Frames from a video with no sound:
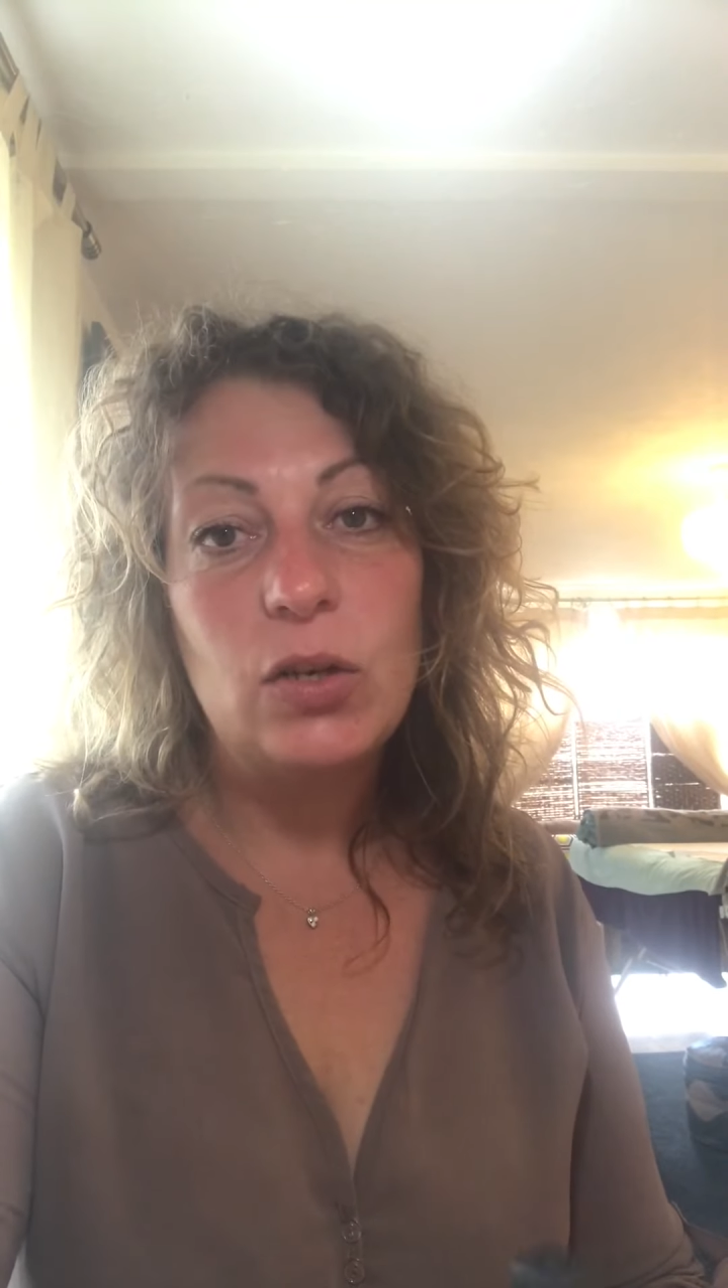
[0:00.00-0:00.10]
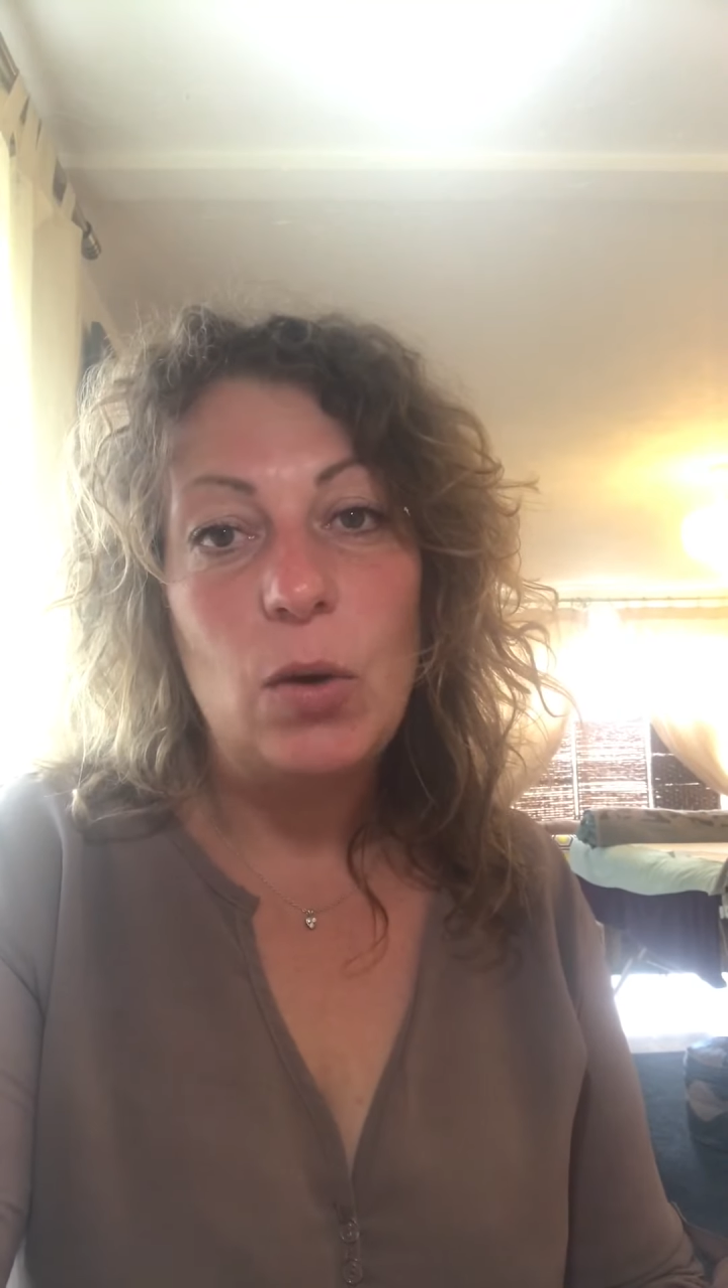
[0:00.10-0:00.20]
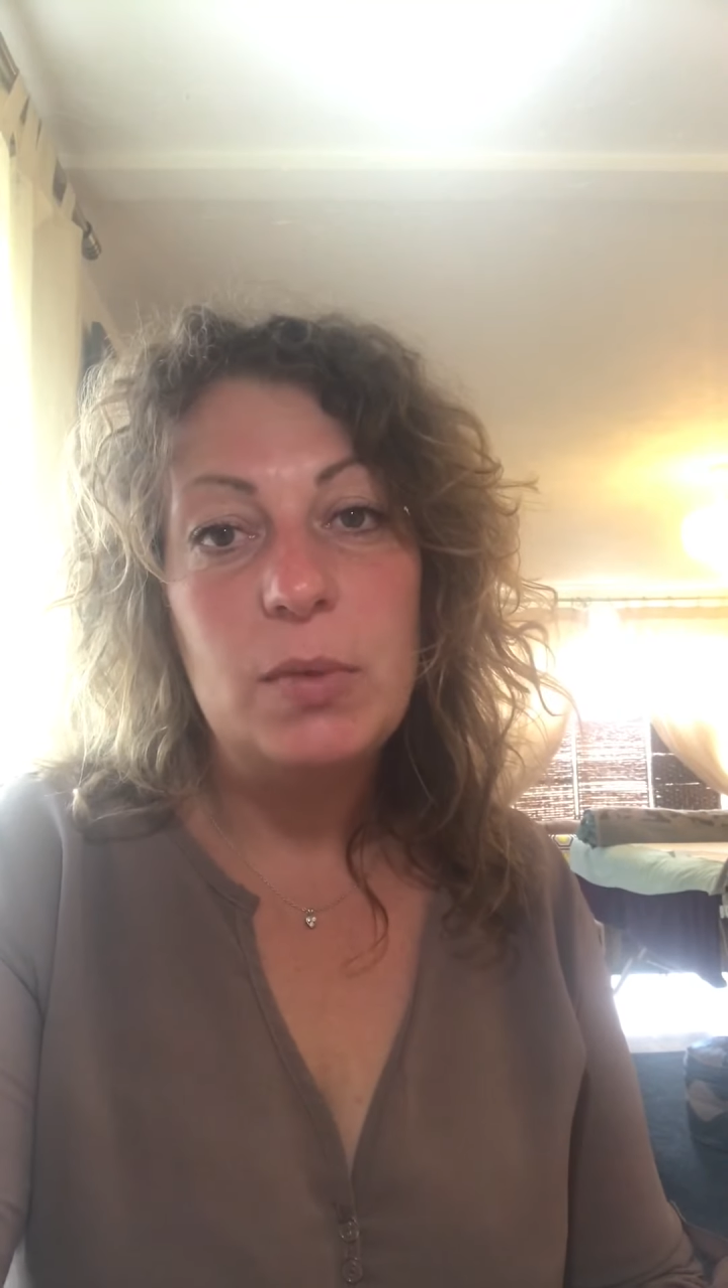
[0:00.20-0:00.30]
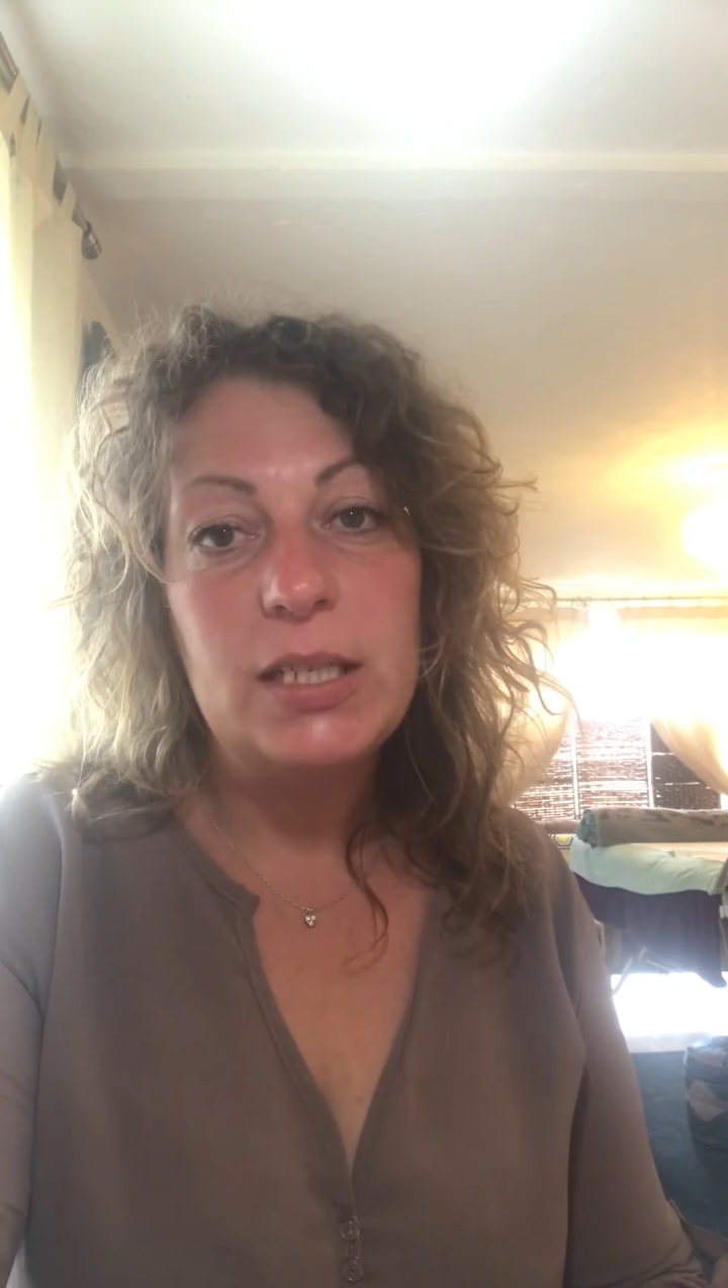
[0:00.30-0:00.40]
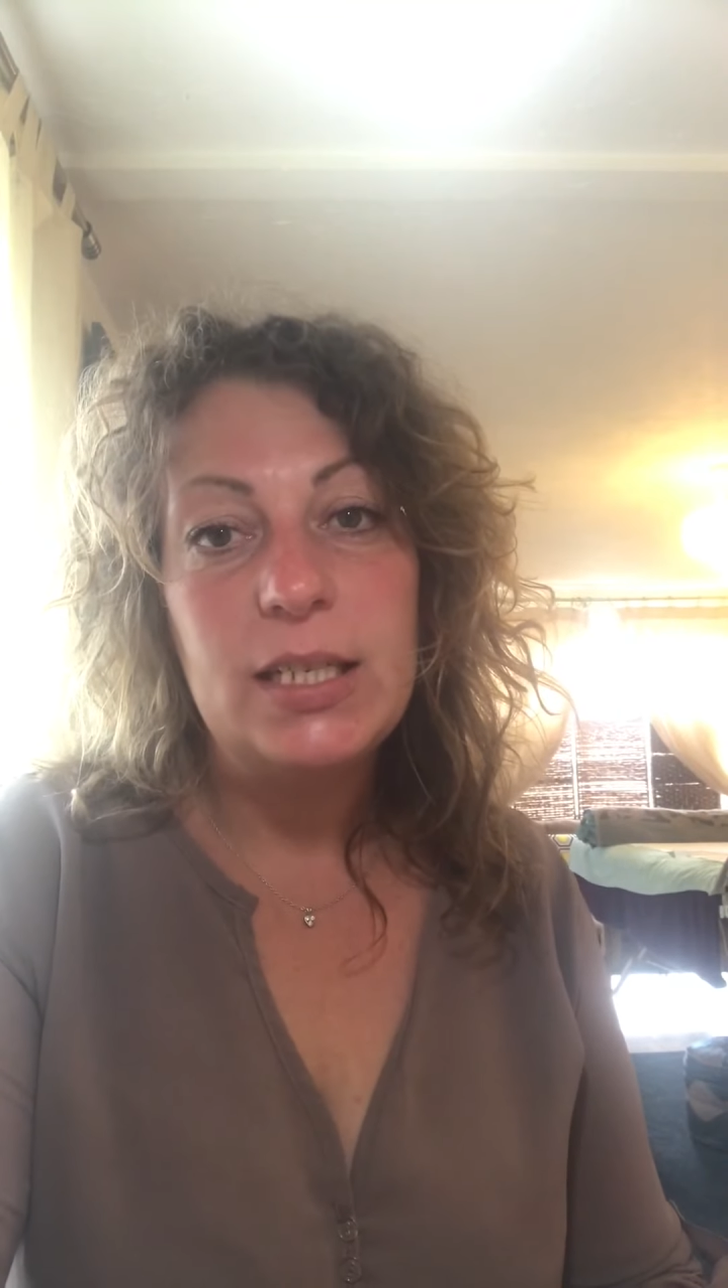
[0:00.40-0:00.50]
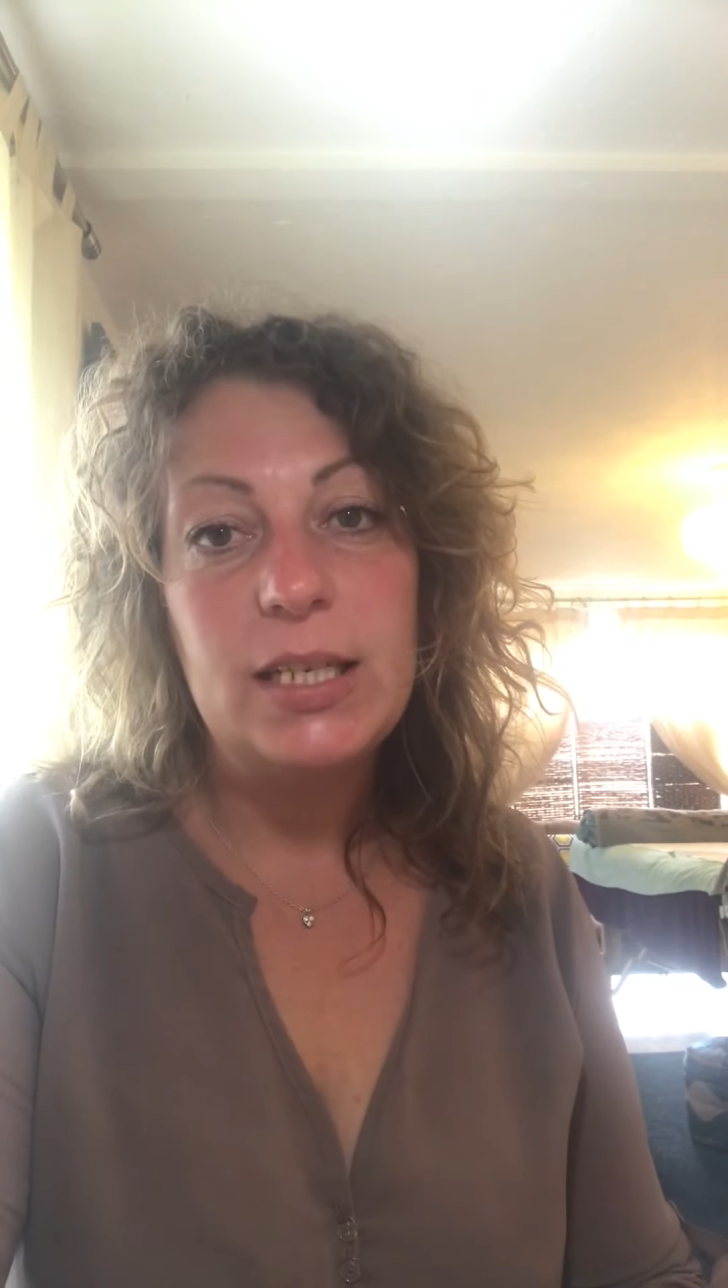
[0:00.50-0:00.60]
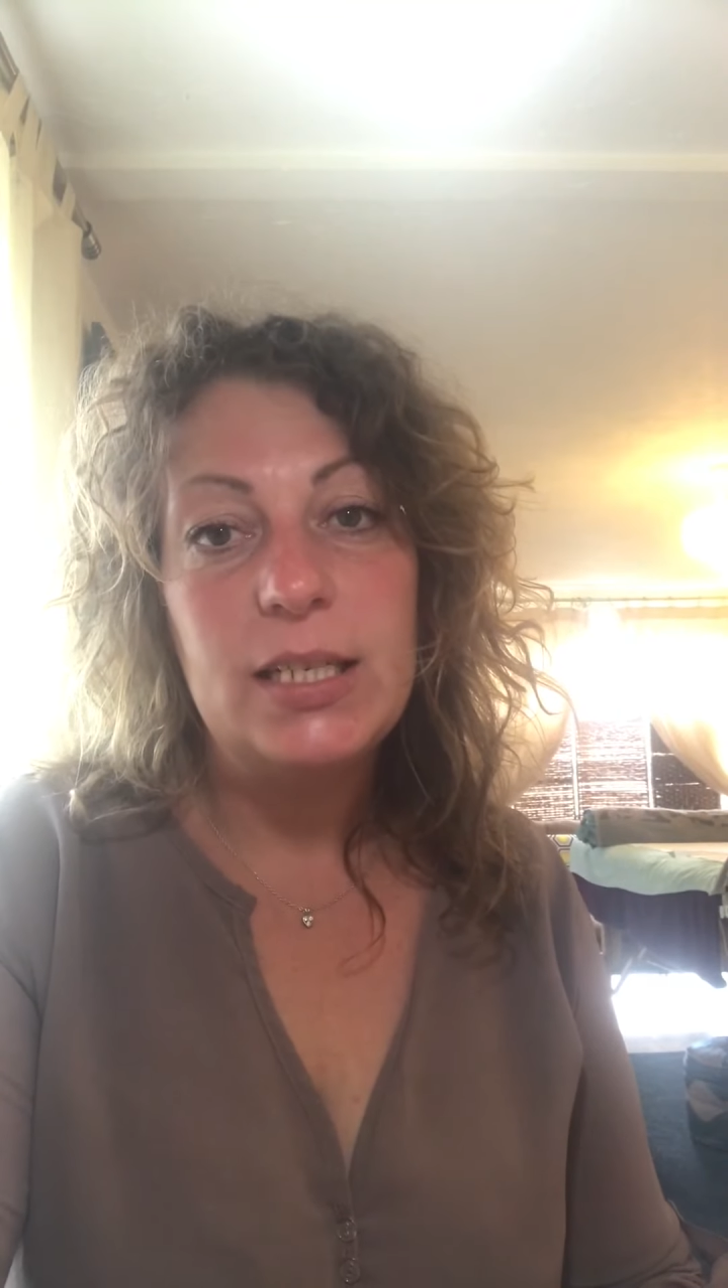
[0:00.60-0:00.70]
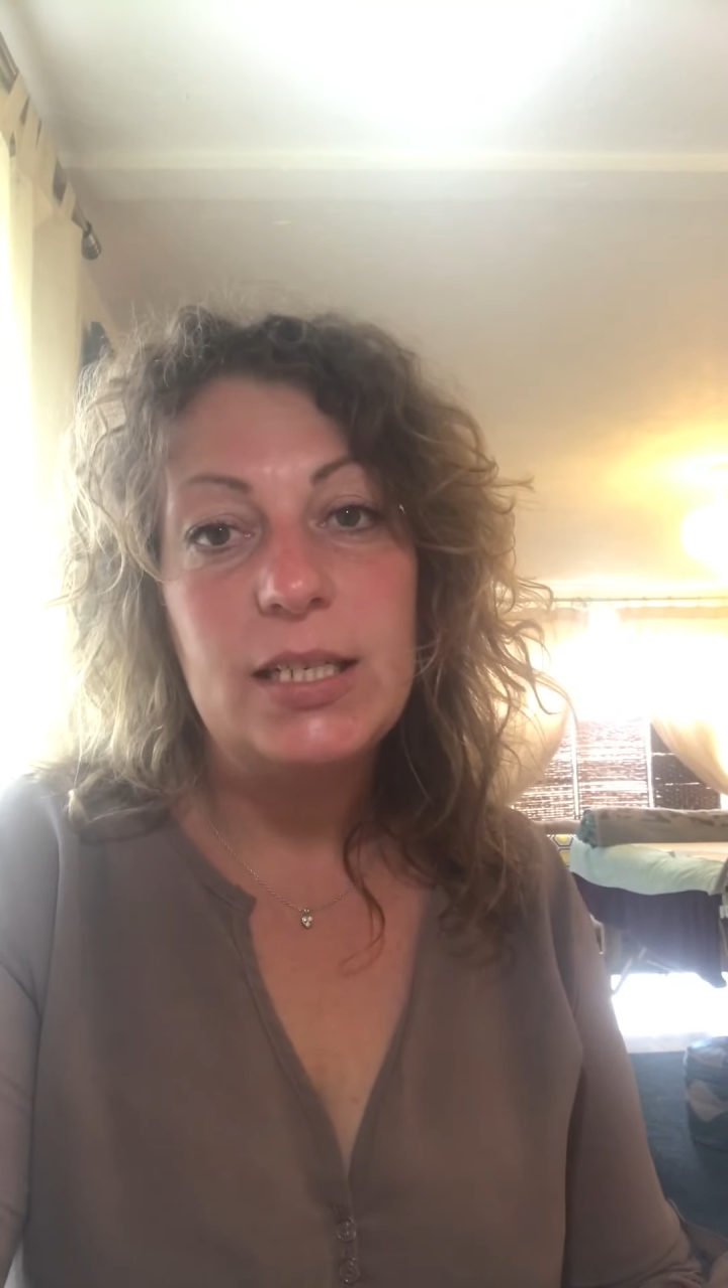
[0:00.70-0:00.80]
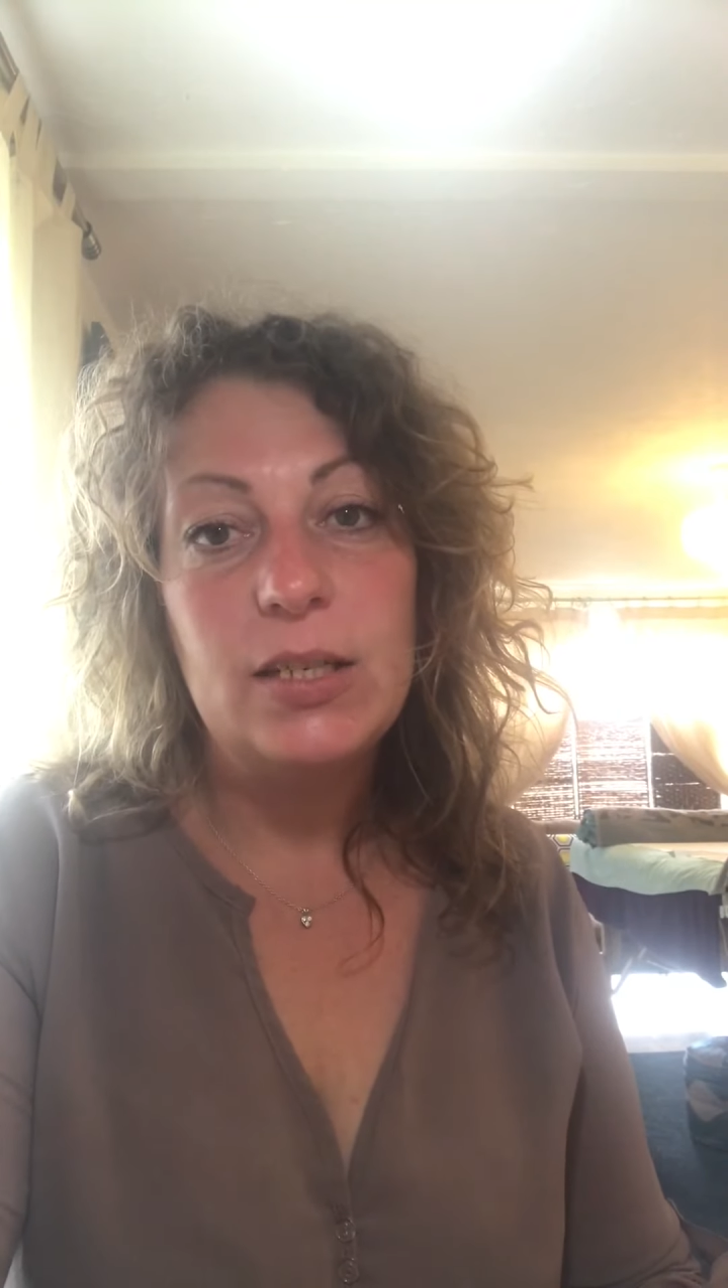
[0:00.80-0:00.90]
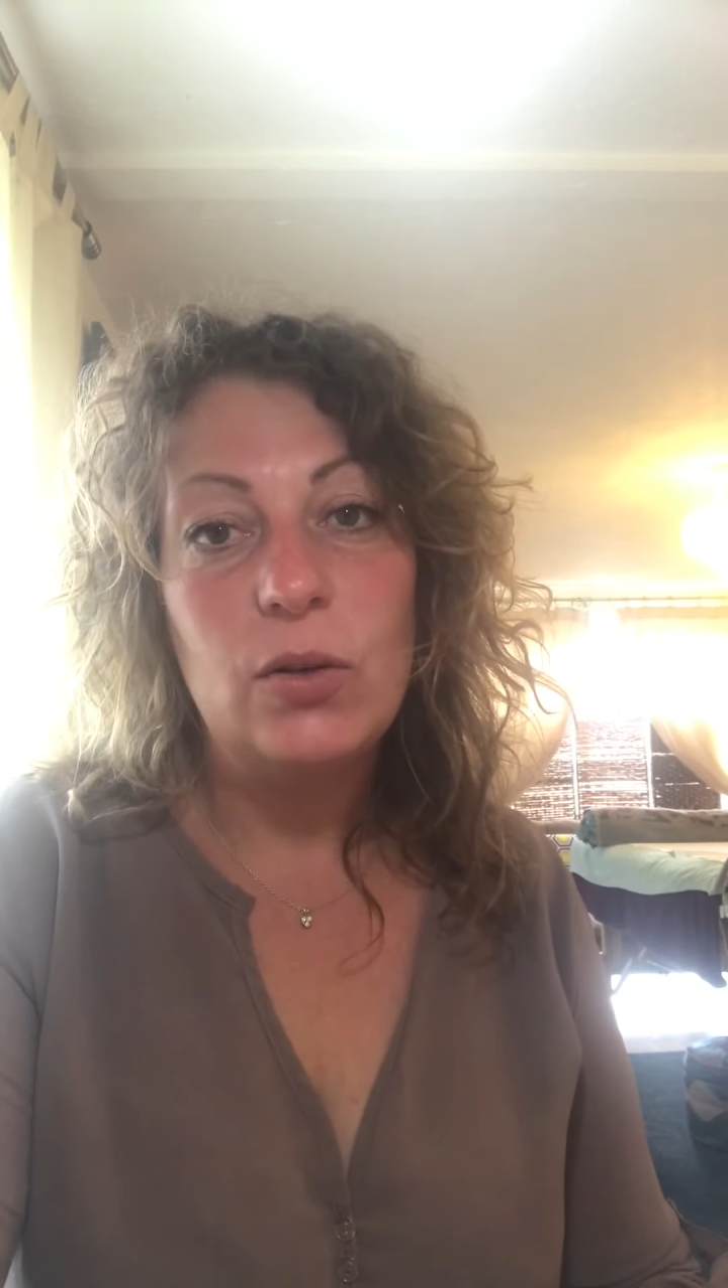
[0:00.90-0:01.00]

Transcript: commented